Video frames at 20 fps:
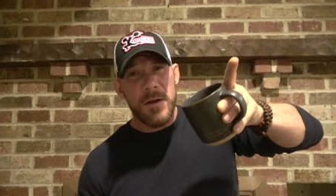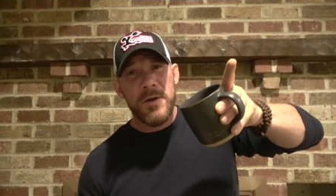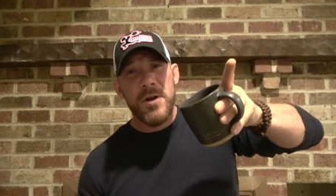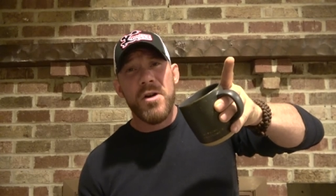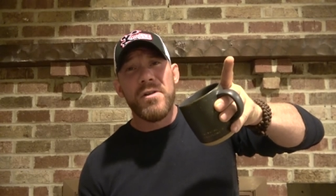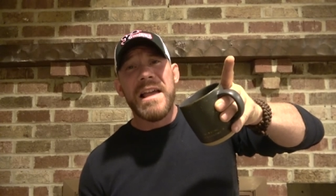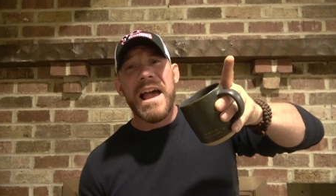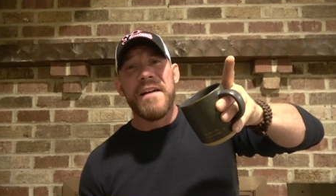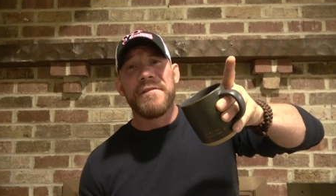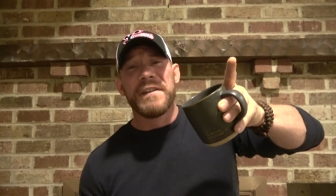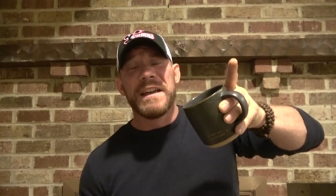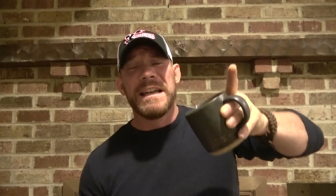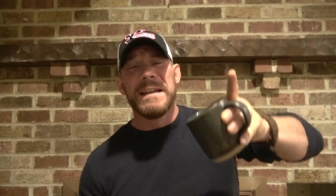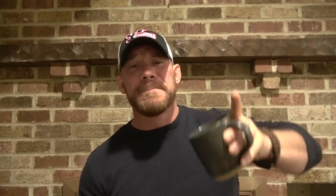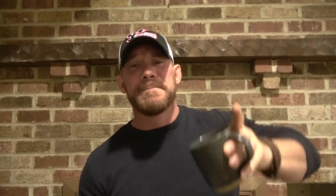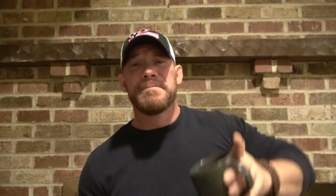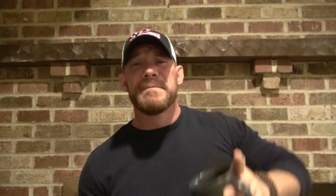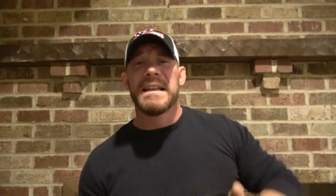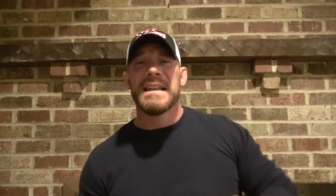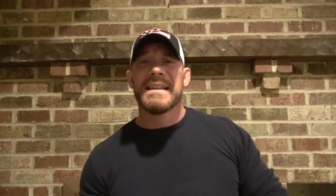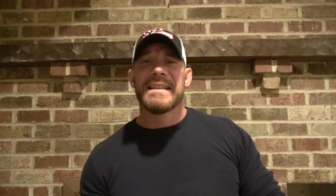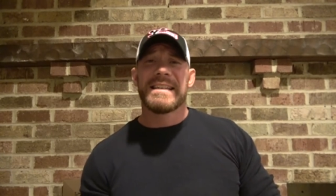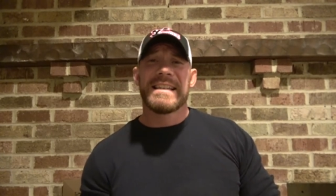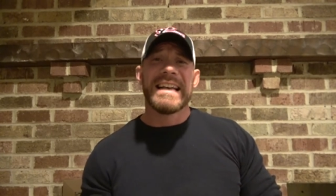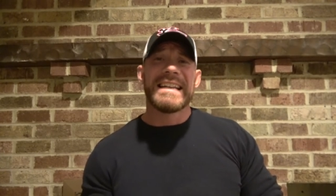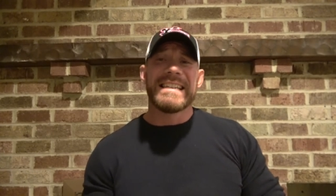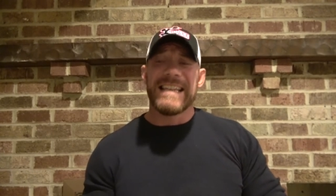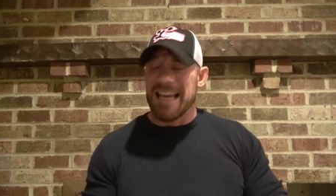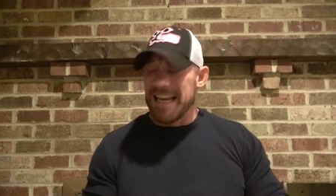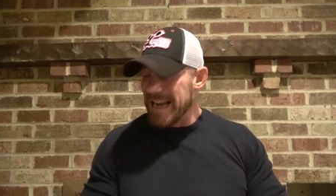No caffeine,
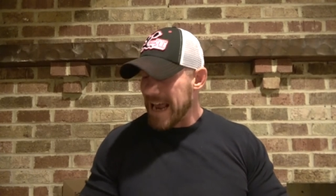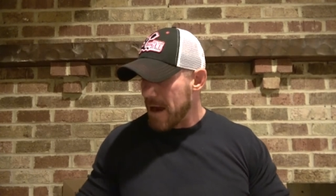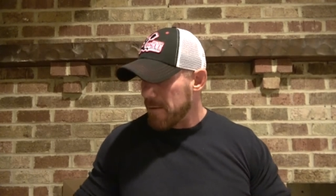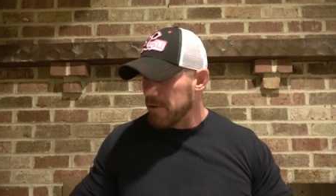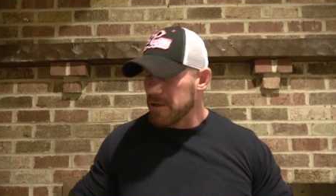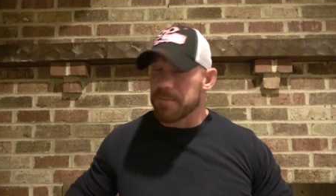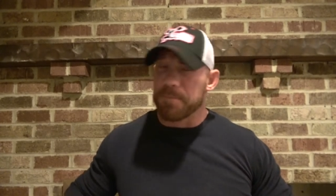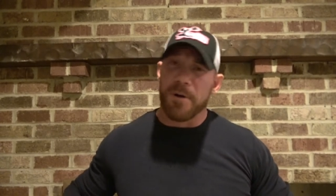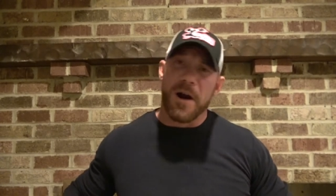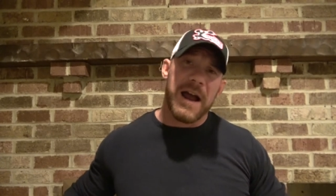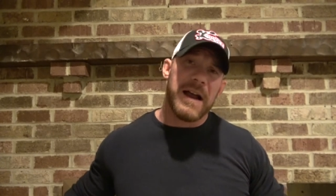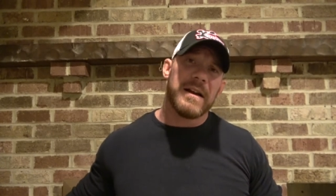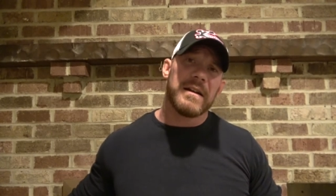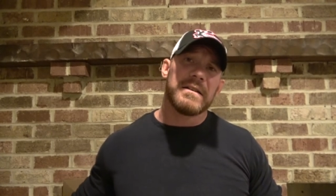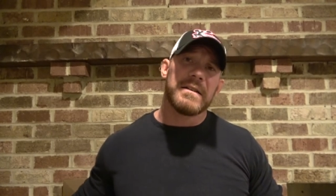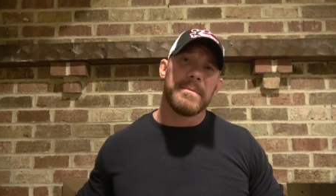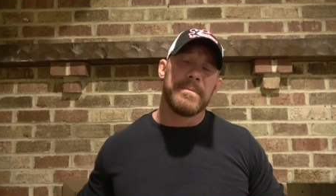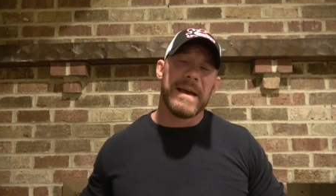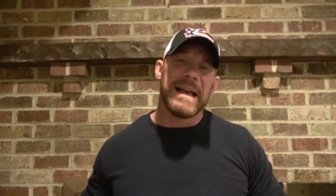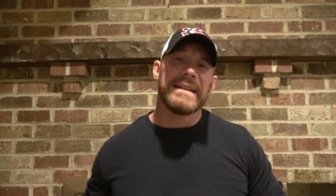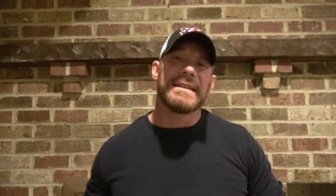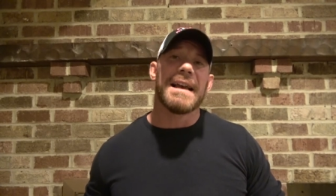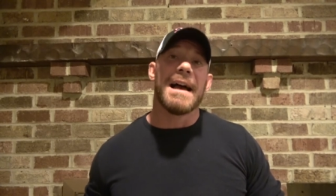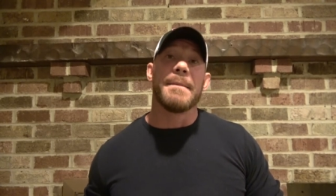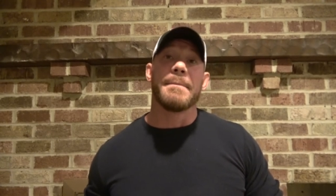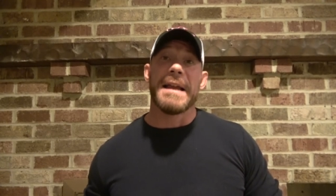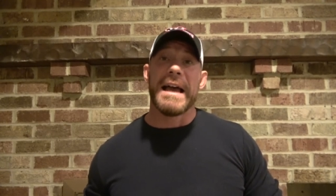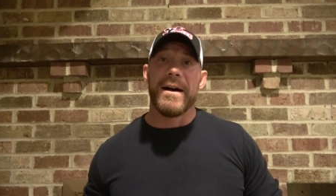six to eight hours prior to bedtime.